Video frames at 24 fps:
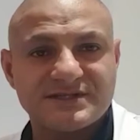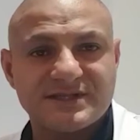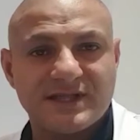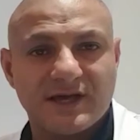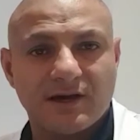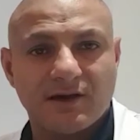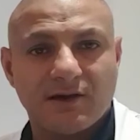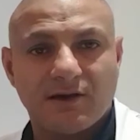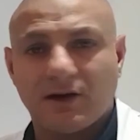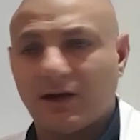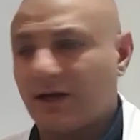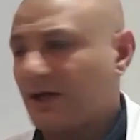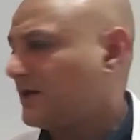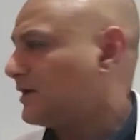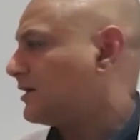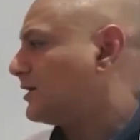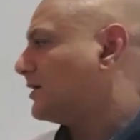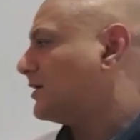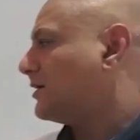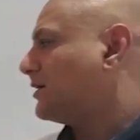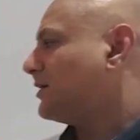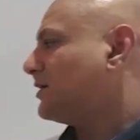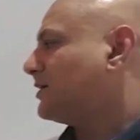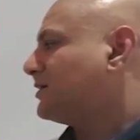that high?
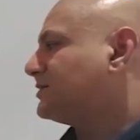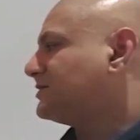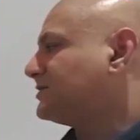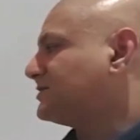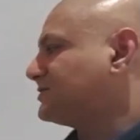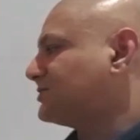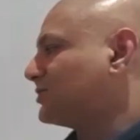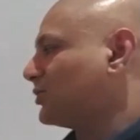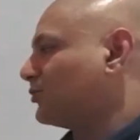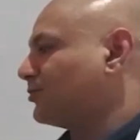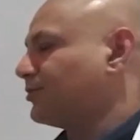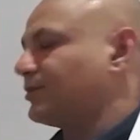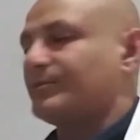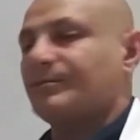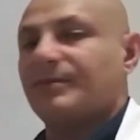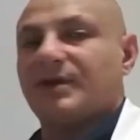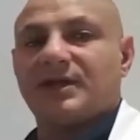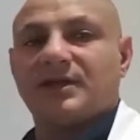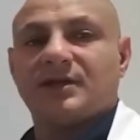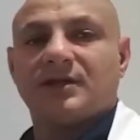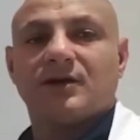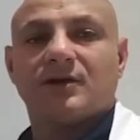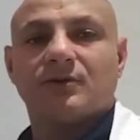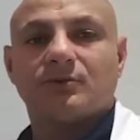
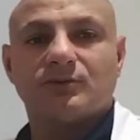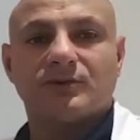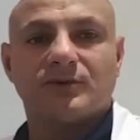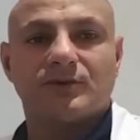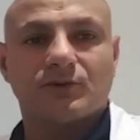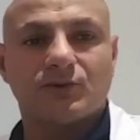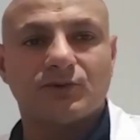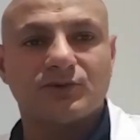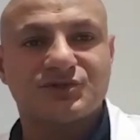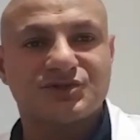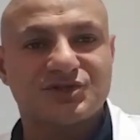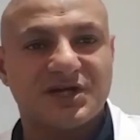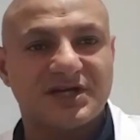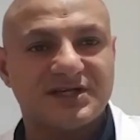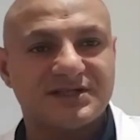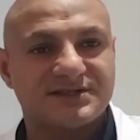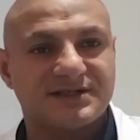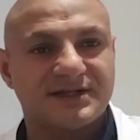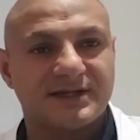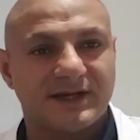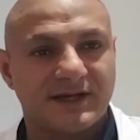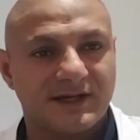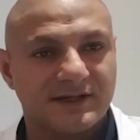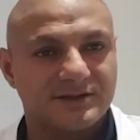Dopamine. We're all
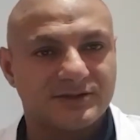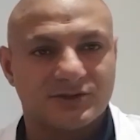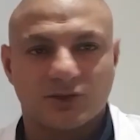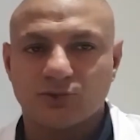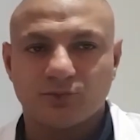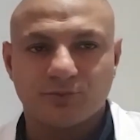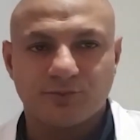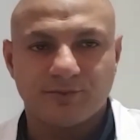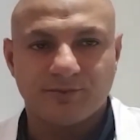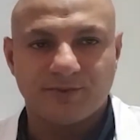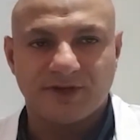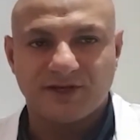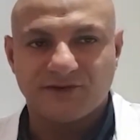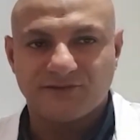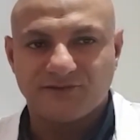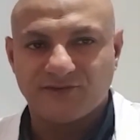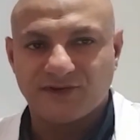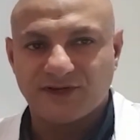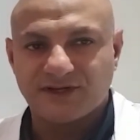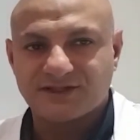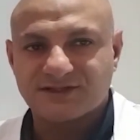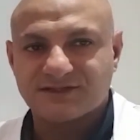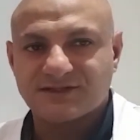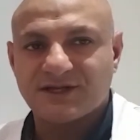chasing our dopamine
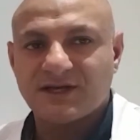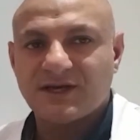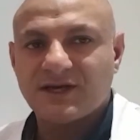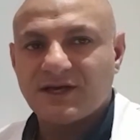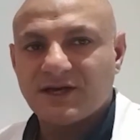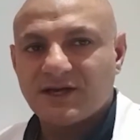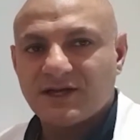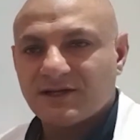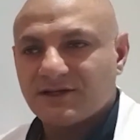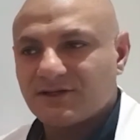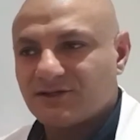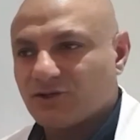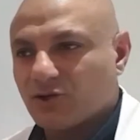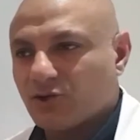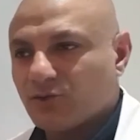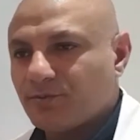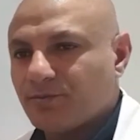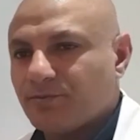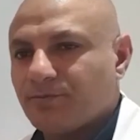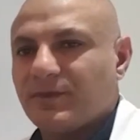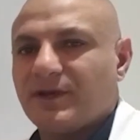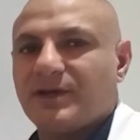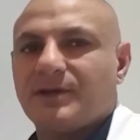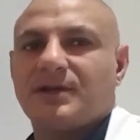fix.
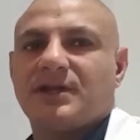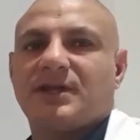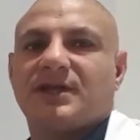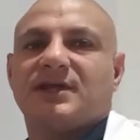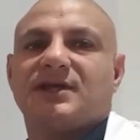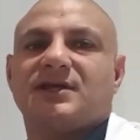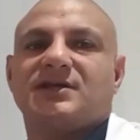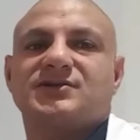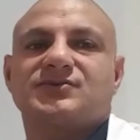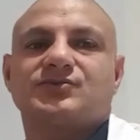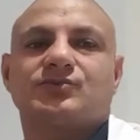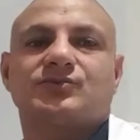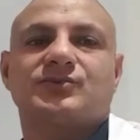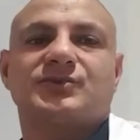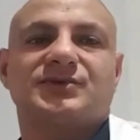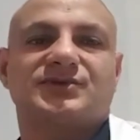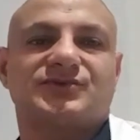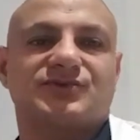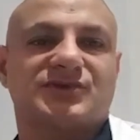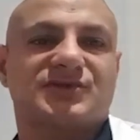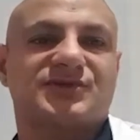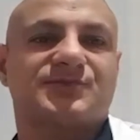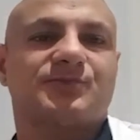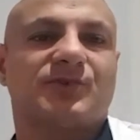Dopamine is
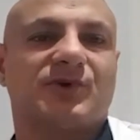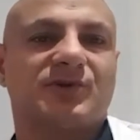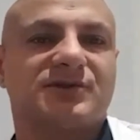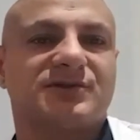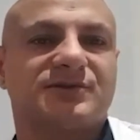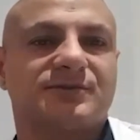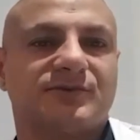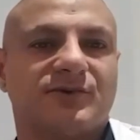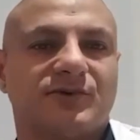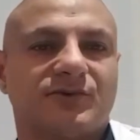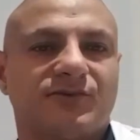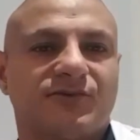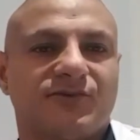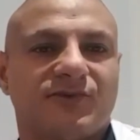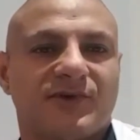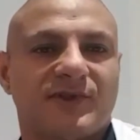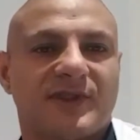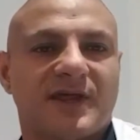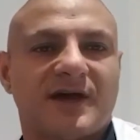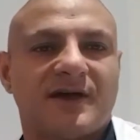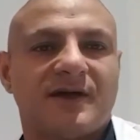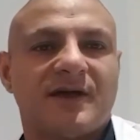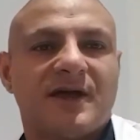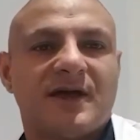responsible for
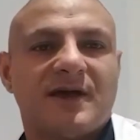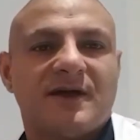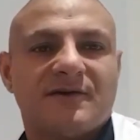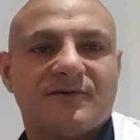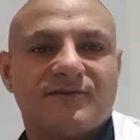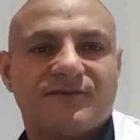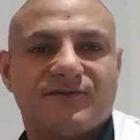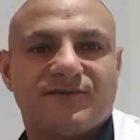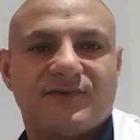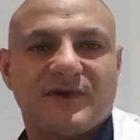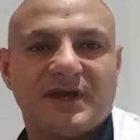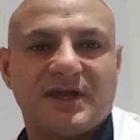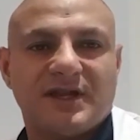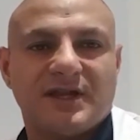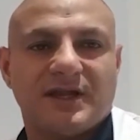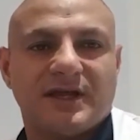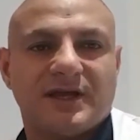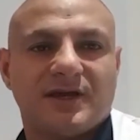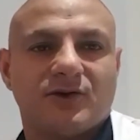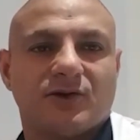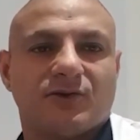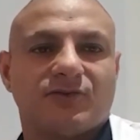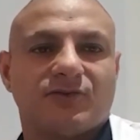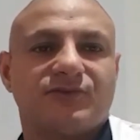that
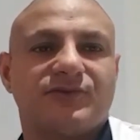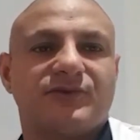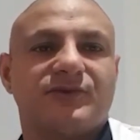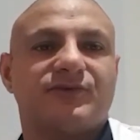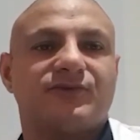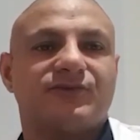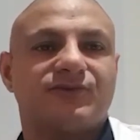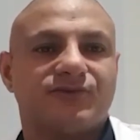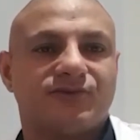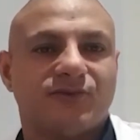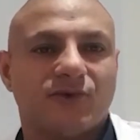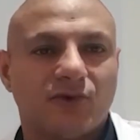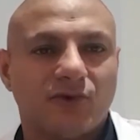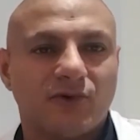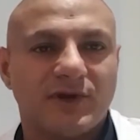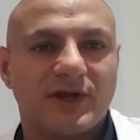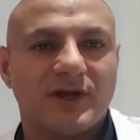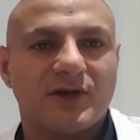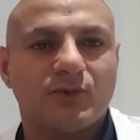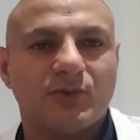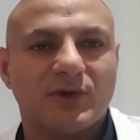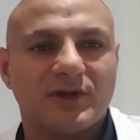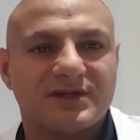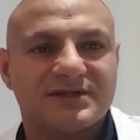feeling of euphoria
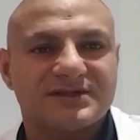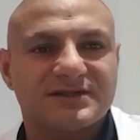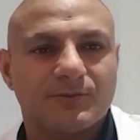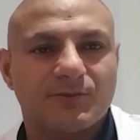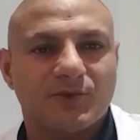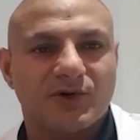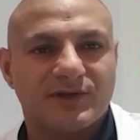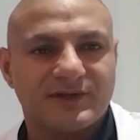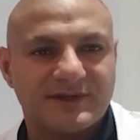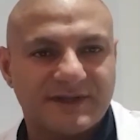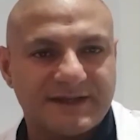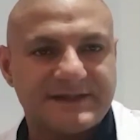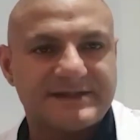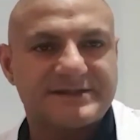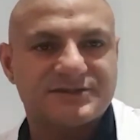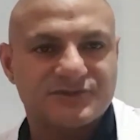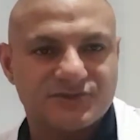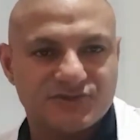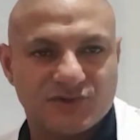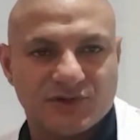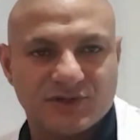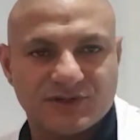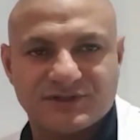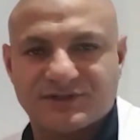when someone takes
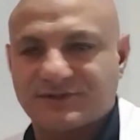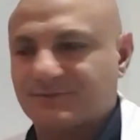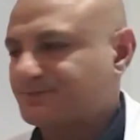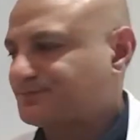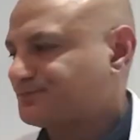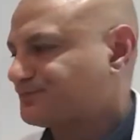drugs.